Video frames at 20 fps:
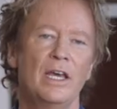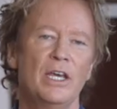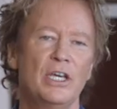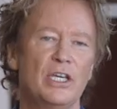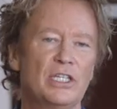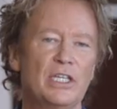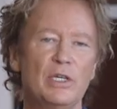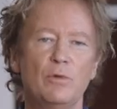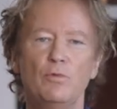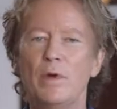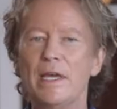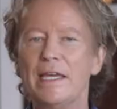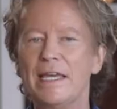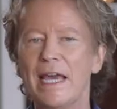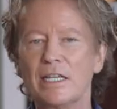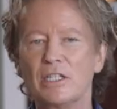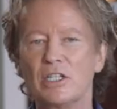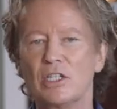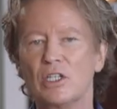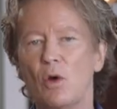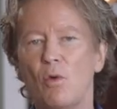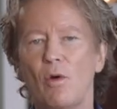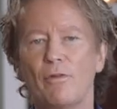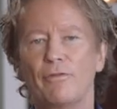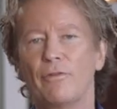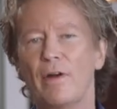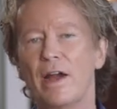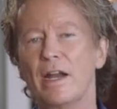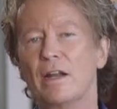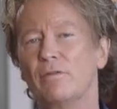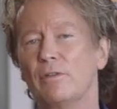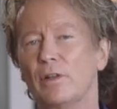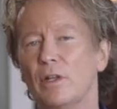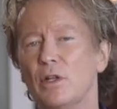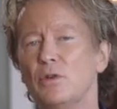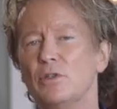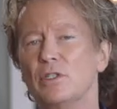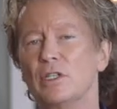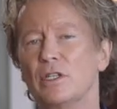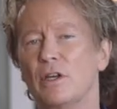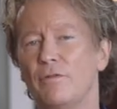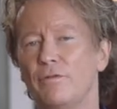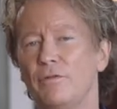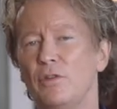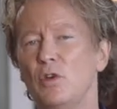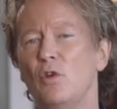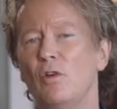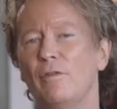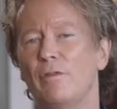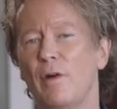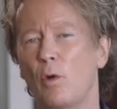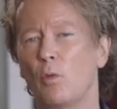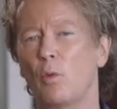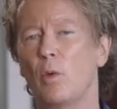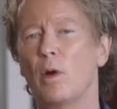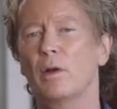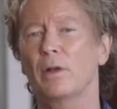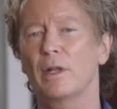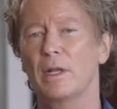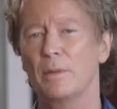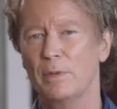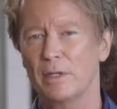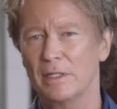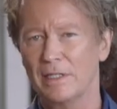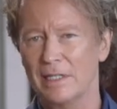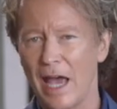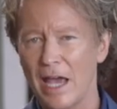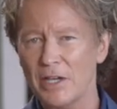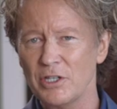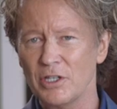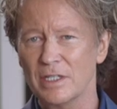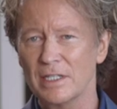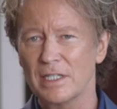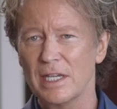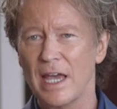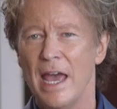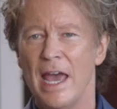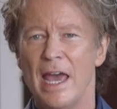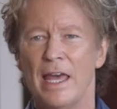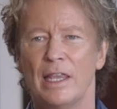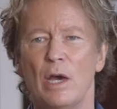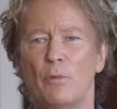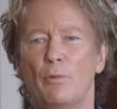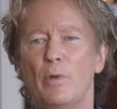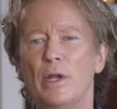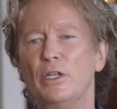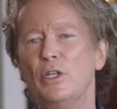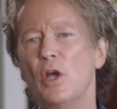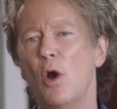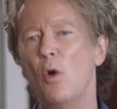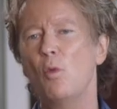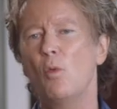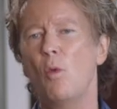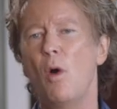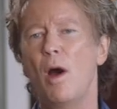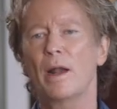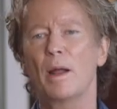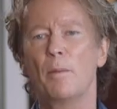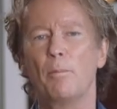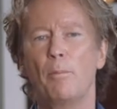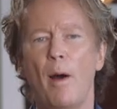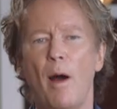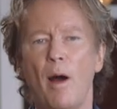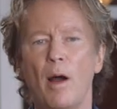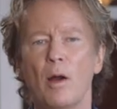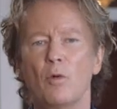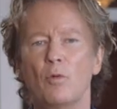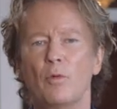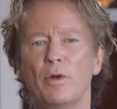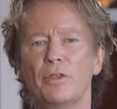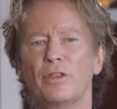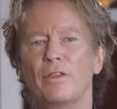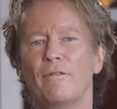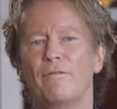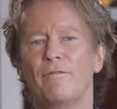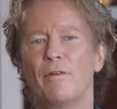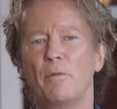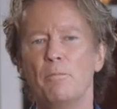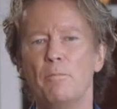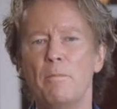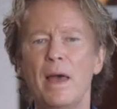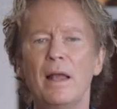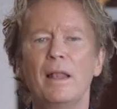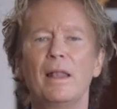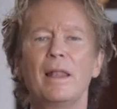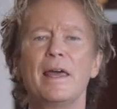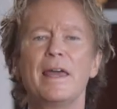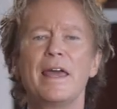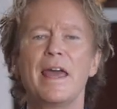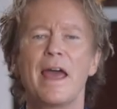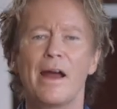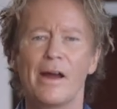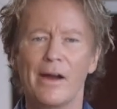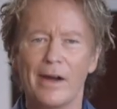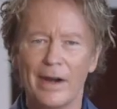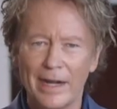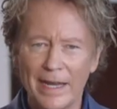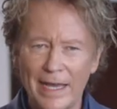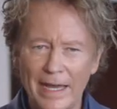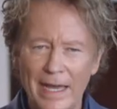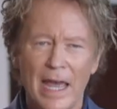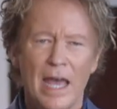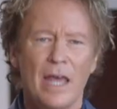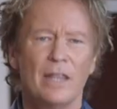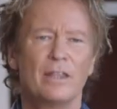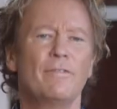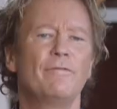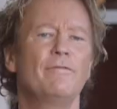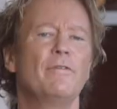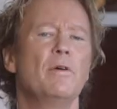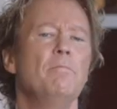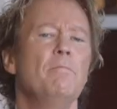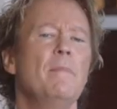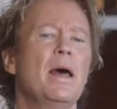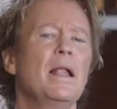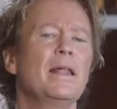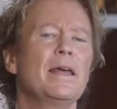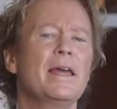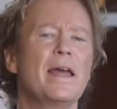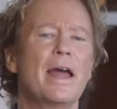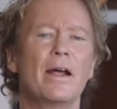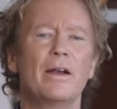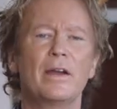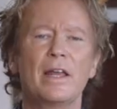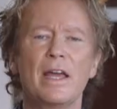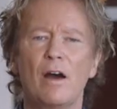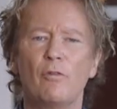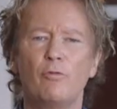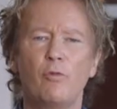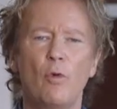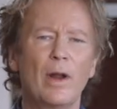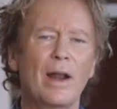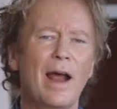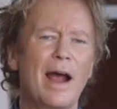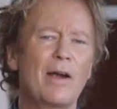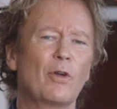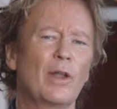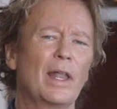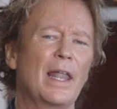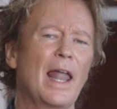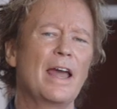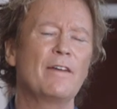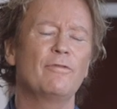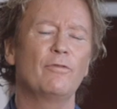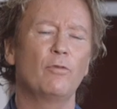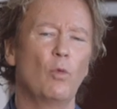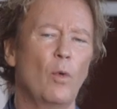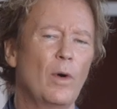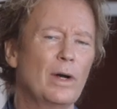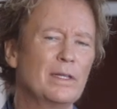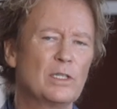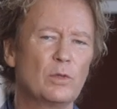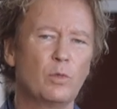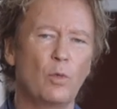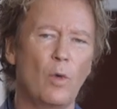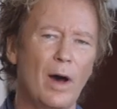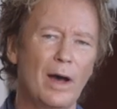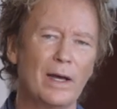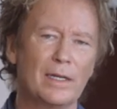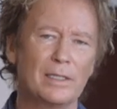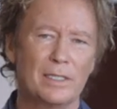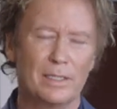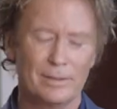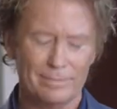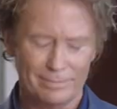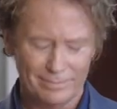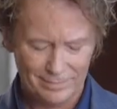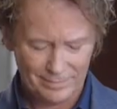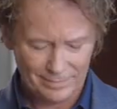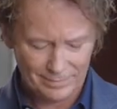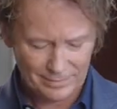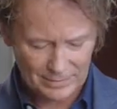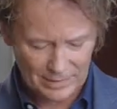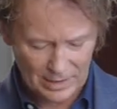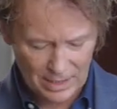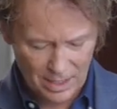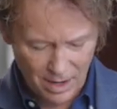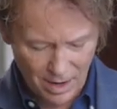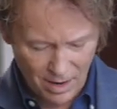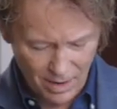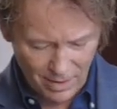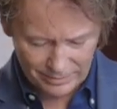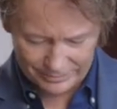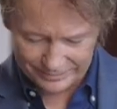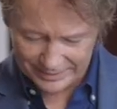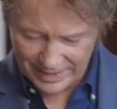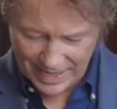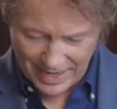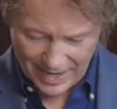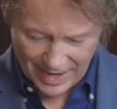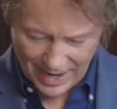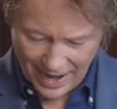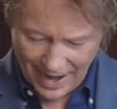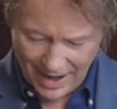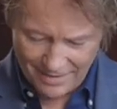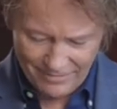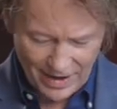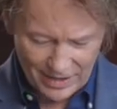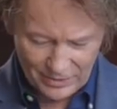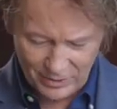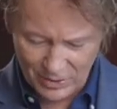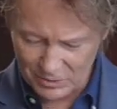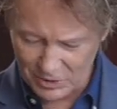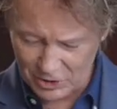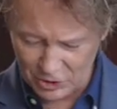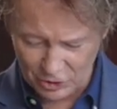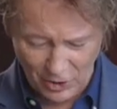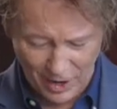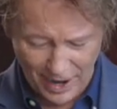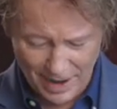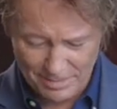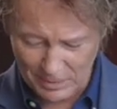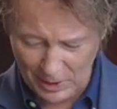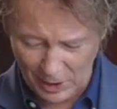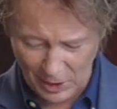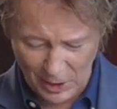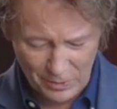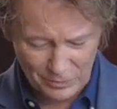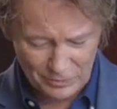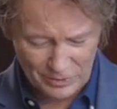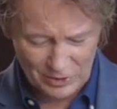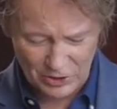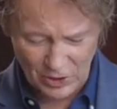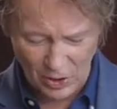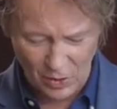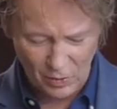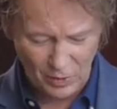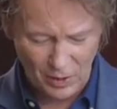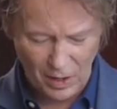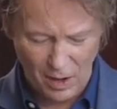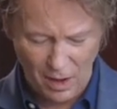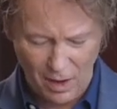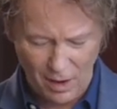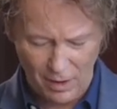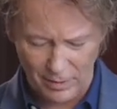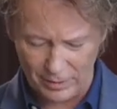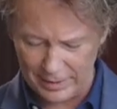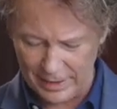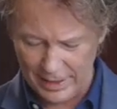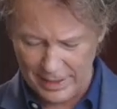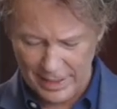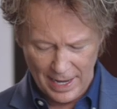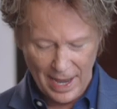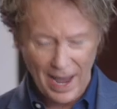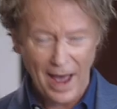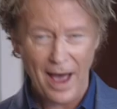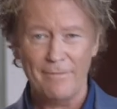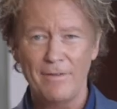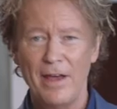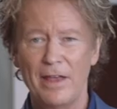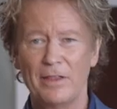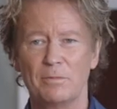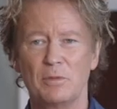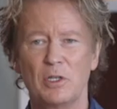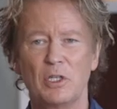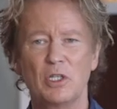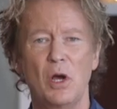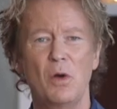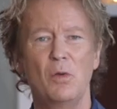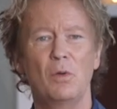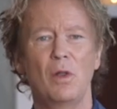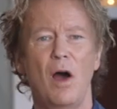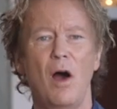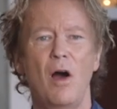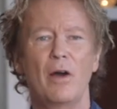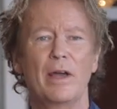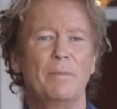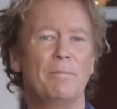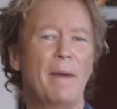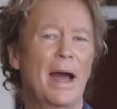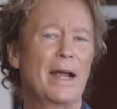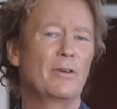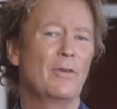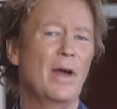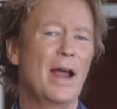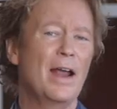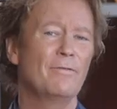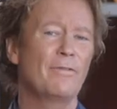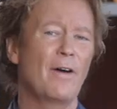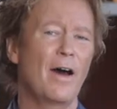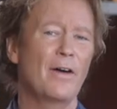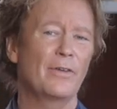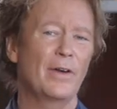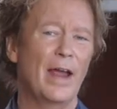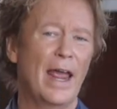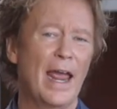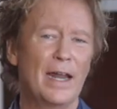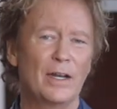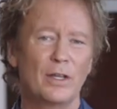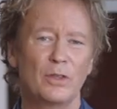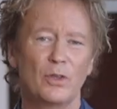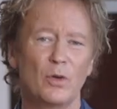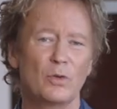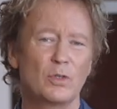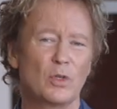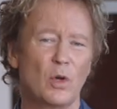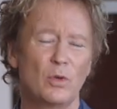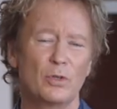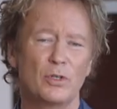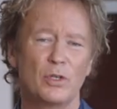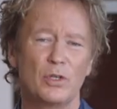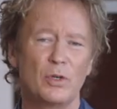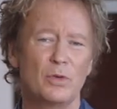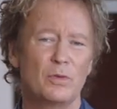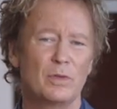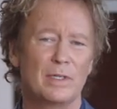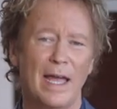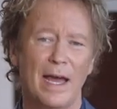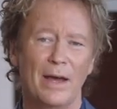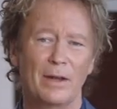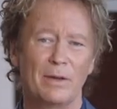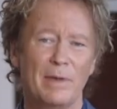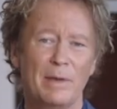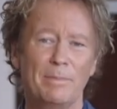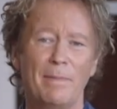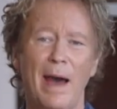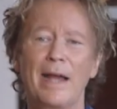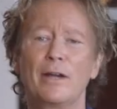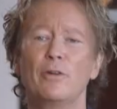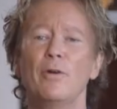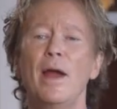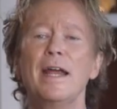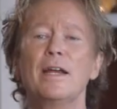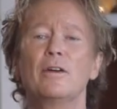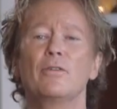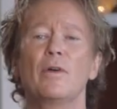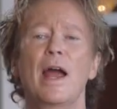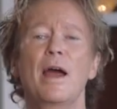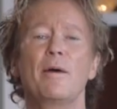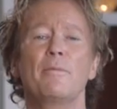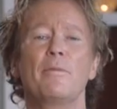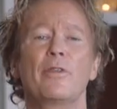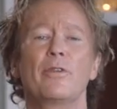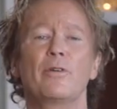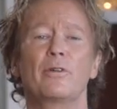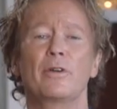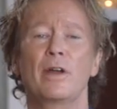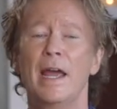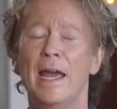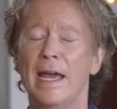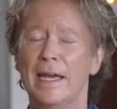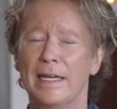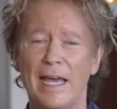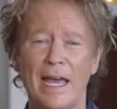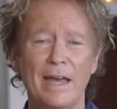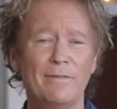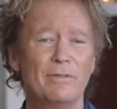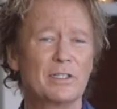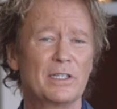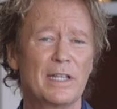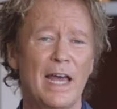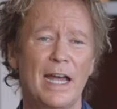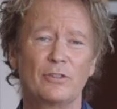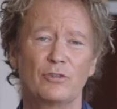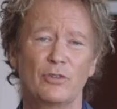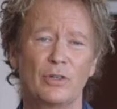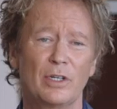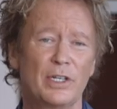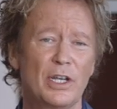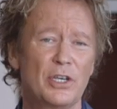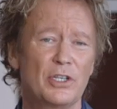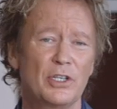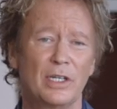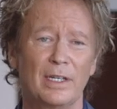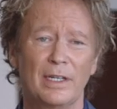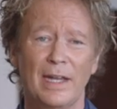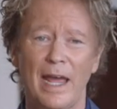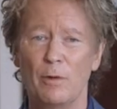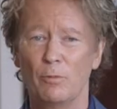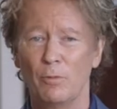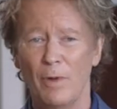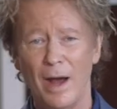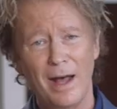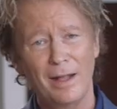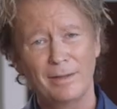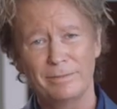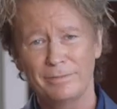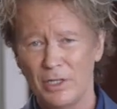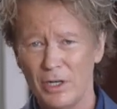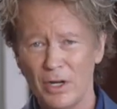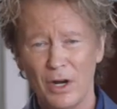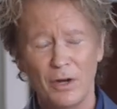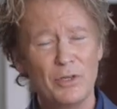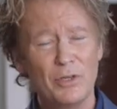You see, we get so afraid of losing a few of our worldly possessions that we don't want to part with the familiarity, the familiarity of what our life once was. Oh, I've had those striped clothes so long. I've had them so long, and my grandfather handed those old shoes down to me. My great-grandmother gave us that tradition, and well, you know,